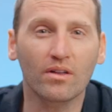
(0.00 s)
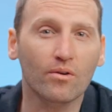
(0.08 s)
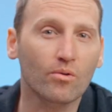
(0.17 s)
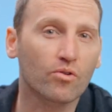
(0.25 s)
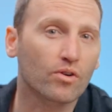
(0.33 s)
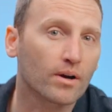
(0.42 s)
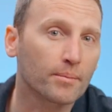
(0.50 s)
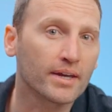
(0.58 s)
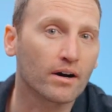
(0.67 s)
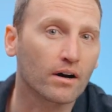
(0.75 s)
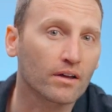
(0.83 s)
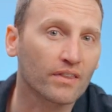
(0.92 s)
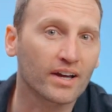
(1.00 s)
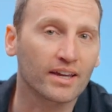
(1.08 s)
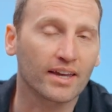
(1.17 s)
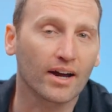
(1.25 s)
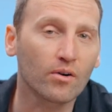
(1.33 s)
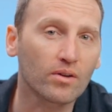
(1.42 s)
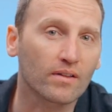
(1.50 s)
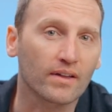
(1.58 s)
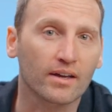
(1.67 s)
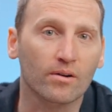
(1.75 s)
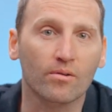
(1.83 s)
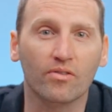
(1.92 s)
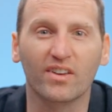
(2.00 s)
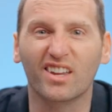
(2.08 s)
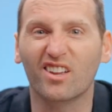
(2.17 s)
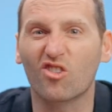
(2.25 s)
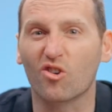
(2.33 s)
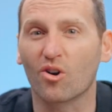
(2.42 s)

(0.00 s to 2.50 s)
those crummy online calculators that gets your